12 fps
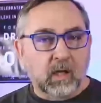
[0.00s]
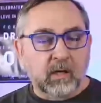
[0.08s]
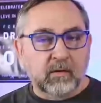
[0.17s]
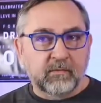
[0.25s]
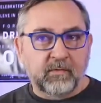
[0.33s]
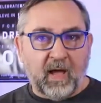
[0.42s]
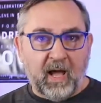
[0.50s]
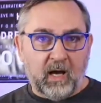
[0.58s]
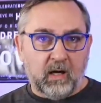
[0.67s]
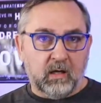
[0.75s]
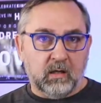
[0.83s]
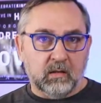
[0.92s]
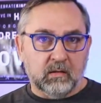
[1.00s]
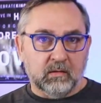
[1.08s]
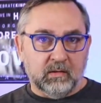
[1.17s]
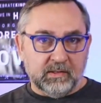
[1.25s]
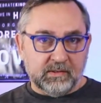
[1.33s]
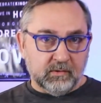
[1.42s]
of our
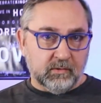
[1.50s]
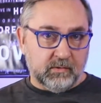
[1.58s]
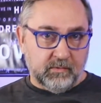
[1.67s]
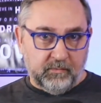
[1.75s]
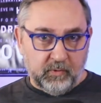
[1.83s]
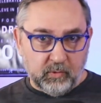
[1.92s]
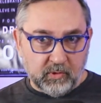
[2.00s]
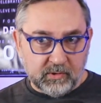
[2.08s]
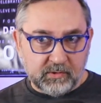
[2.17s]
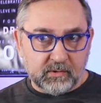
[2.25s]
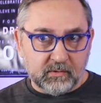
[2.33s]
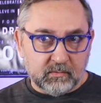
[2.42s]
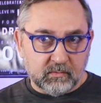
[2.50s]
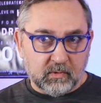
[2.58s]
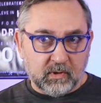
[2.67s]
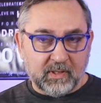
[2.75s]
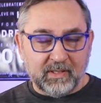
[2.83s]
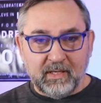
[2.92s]
listeners and viewers
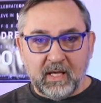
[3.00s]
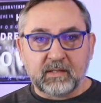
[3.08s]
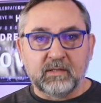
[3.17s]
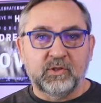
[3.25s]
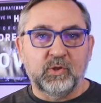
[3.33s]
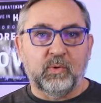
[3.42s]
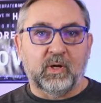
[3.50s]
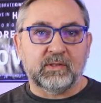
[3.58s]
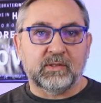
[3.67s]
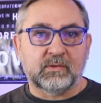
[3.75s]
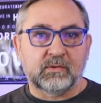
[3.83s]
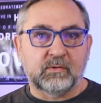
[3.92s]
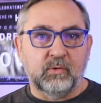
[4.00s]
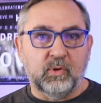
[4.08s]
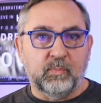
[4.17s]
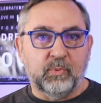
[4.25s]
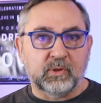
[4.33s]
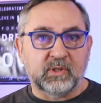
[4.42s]
connected to us through the
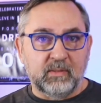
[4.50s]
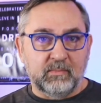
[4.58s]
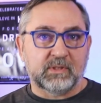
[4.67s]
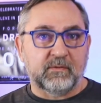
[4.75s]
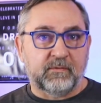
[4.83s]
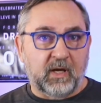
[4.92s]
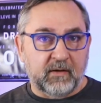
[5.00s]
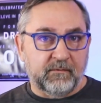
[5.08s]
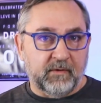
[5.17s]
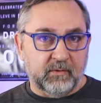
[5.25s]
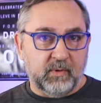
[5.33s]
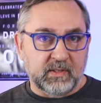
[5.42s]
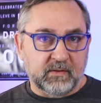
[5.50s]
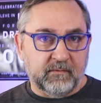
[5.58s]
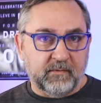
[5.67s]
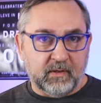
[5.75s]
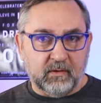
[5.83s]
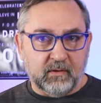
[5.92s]
book Demystifying Fundraising
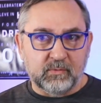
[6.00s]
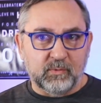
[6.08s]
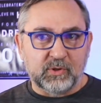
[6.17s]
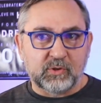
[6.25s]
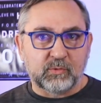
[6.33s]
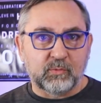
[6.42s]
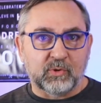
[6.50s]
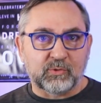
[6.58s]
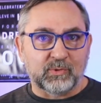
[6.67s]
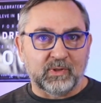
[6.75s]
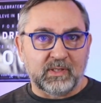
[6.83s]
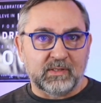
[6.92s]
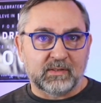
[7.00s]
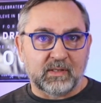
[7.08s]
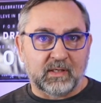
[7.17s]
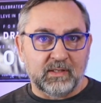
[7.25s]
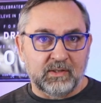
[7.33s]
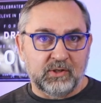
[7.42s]
Funnels, which was released
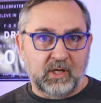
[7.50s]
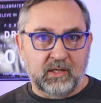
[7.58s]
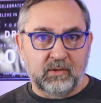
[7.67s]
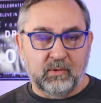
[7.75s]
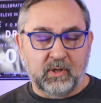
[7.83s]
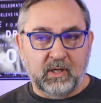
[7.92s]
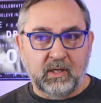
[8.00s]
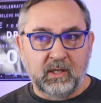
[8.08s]
in January.